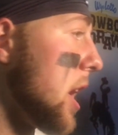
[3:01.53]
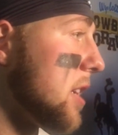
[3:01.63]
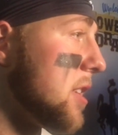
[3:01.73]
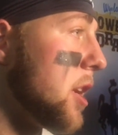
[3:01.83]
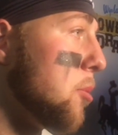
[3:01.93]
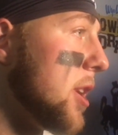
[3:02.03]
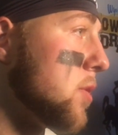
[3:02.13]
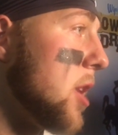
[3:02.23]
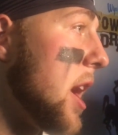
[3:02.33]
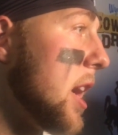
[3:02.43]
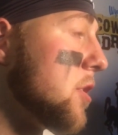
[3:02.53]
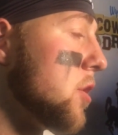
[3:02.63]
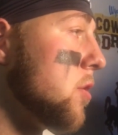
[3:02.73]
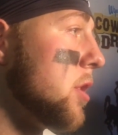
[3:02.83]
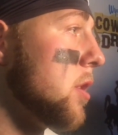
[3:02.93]
and I extended plays when I had
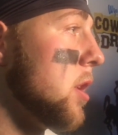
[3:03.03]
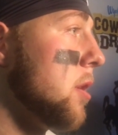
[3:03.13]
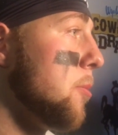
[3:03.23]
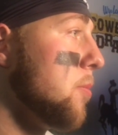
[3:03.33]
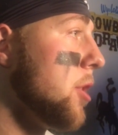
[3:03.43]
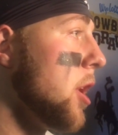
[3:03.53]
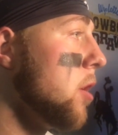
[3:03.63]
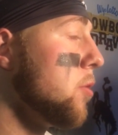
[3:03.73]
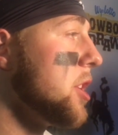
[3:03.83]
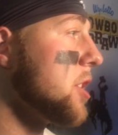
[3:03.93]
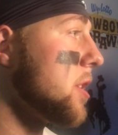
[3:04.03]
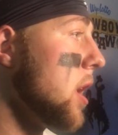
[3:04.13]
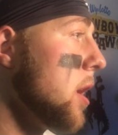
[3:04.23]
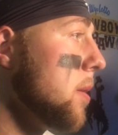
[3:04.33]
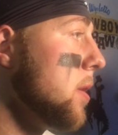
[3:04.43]
to, and uh, you know we just
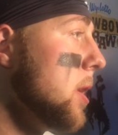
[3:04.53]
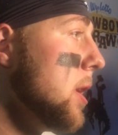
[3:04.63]
uh,